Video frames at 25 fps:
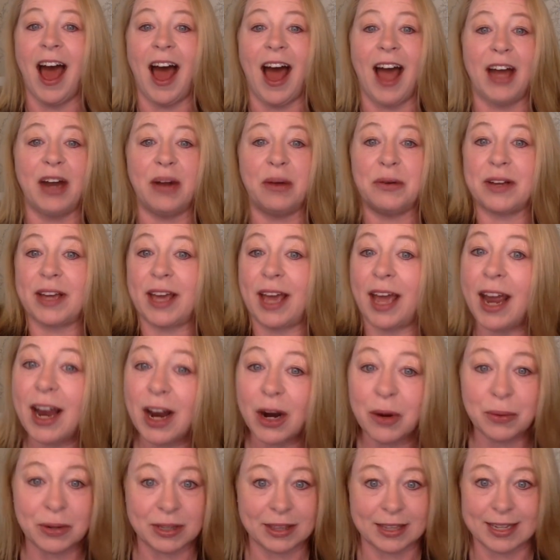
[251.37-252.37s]
I don't
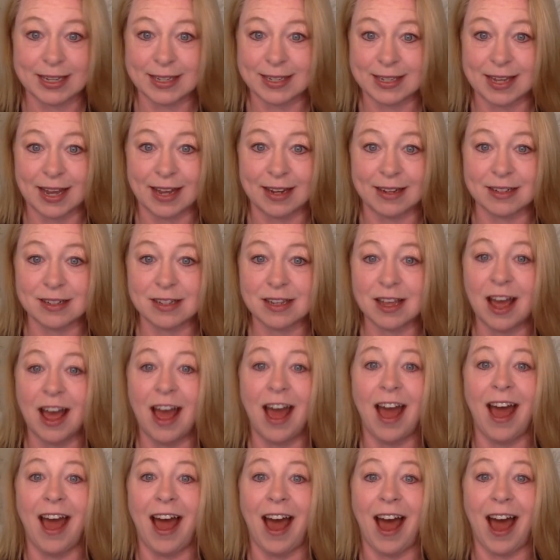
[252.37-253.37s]
care what they sent.
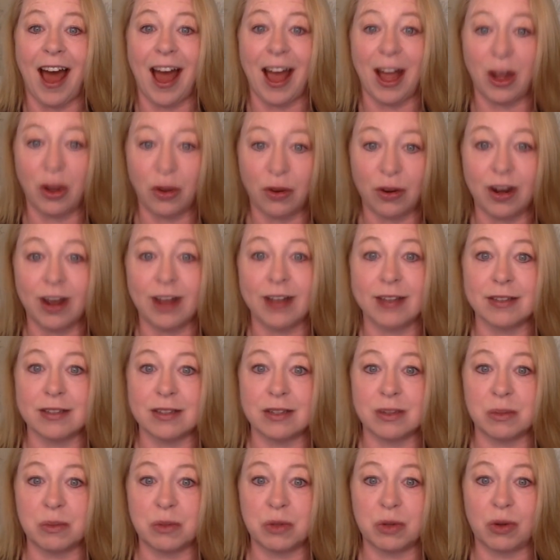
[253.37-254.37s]
I go to
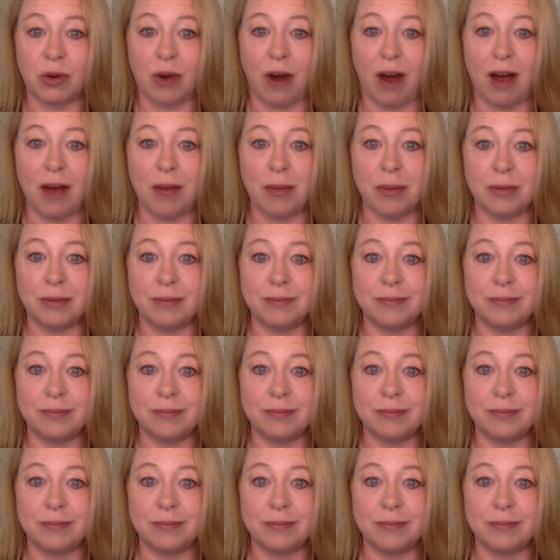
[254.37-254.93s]
unsubscribe